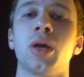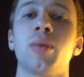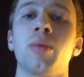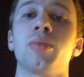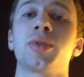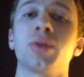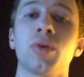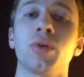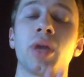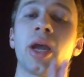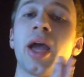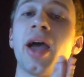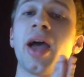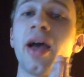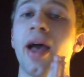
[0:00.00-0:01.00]
So yeah,
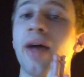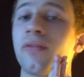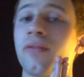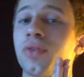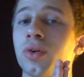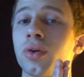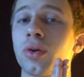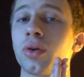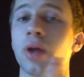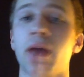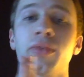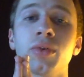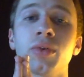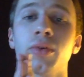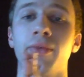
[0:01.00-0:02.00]

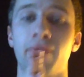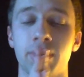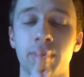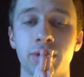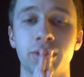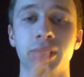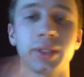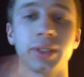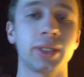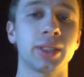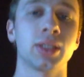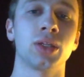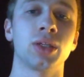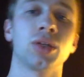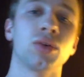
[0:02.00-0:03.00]
after finishing
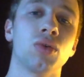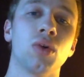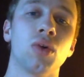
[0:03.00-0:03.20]
season 2,